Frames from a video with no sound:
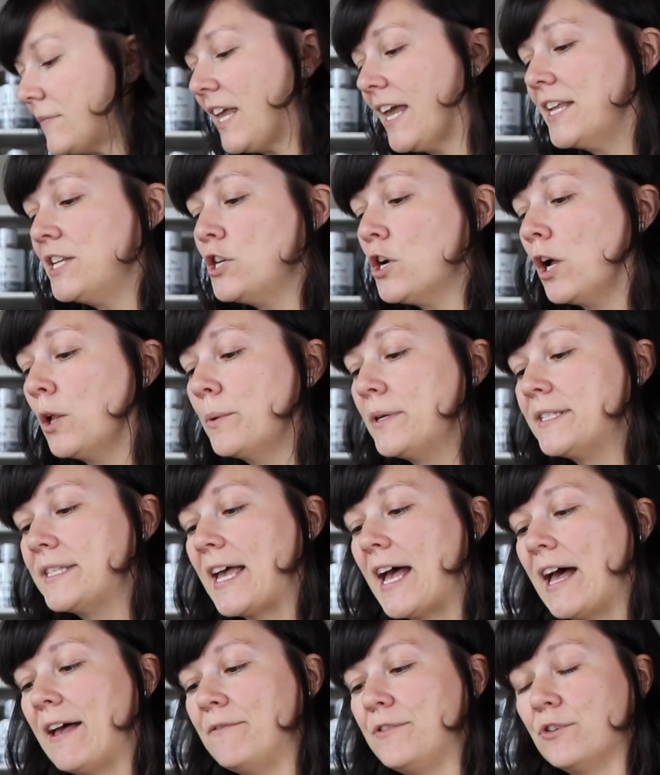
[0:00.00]
and you always
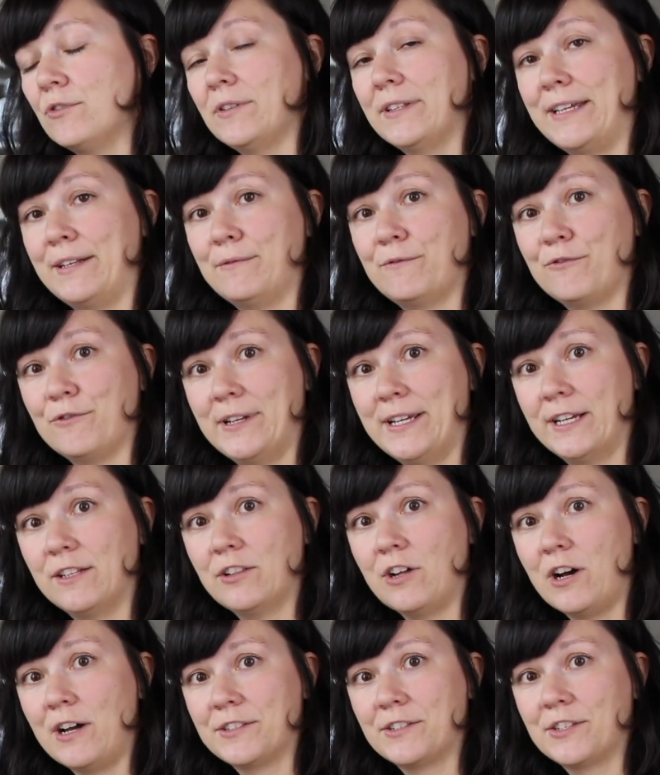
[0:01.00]
have your lint-free
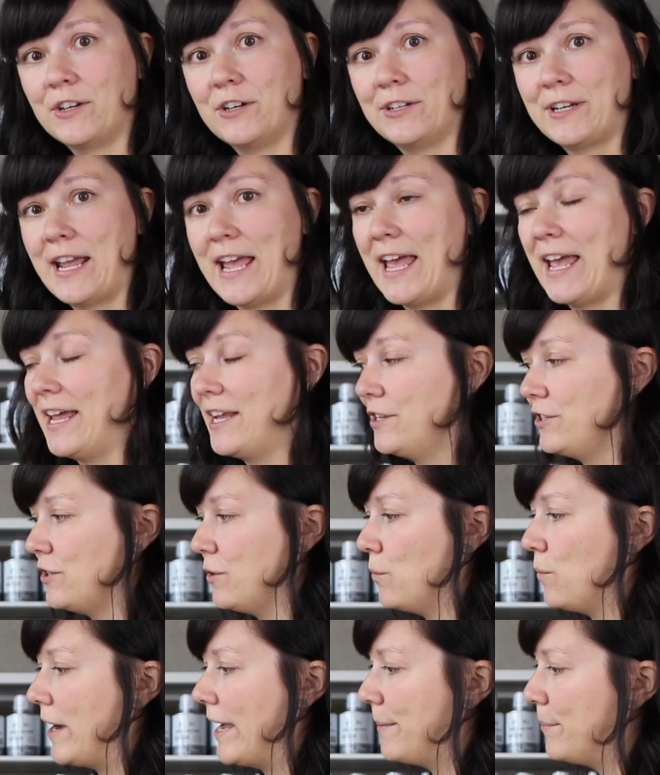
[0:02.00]
cloths on hand
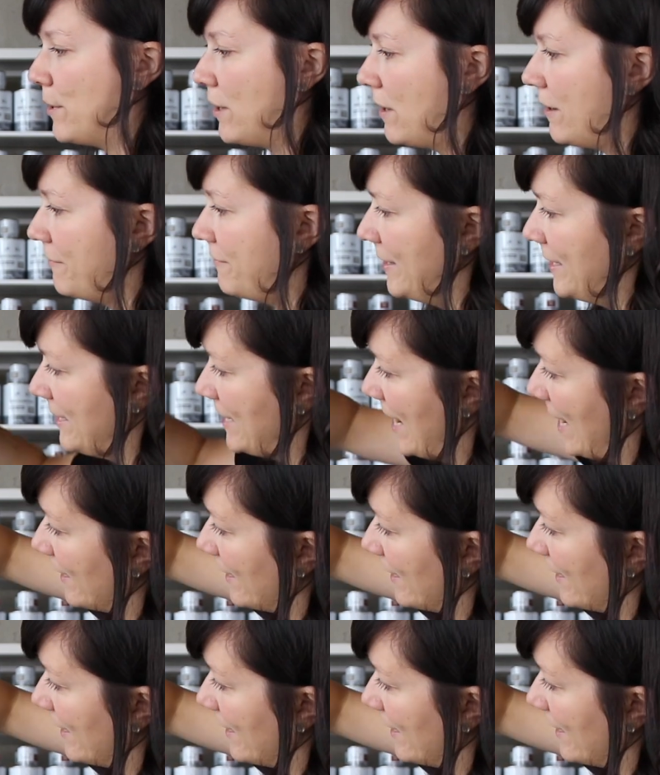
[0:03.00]
to wipe off any